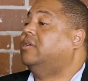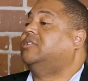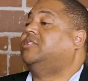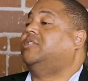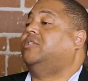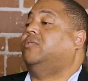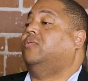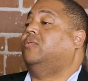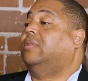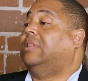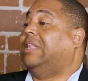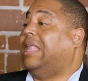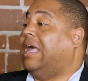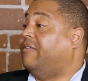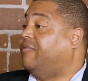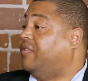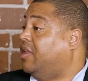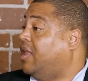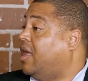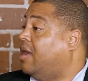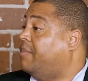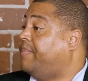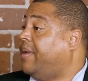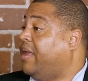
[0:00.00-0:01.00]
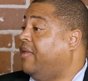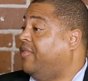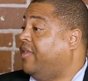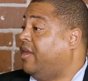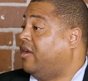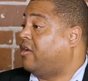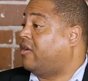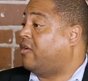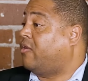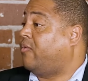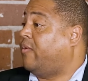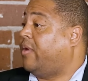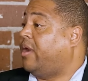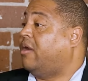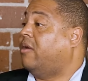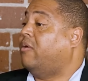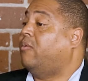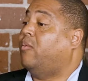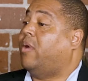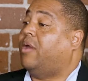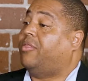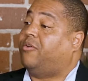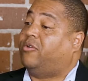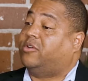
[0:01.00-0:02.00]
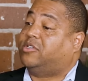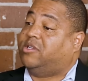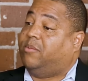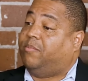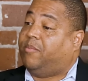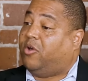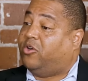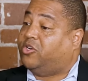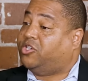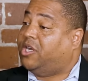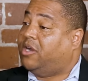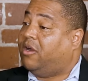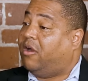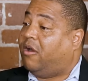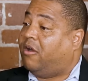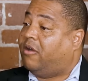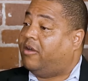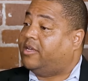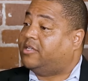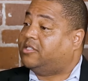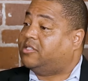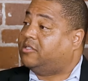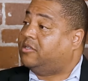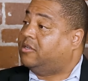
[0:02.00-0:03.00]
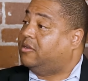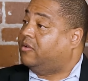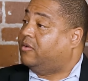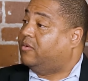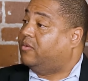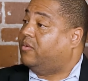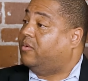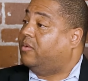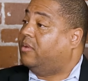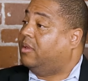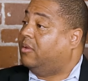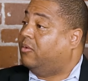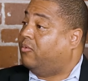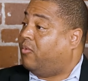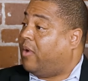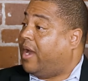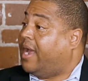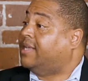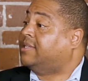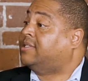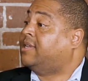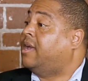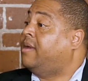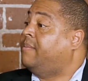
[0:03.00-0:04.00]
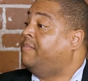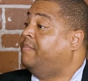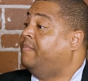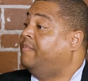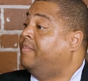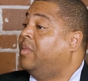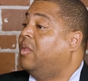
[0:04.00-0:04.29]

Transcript: to level up in their career, whether it's emerging artists to rise up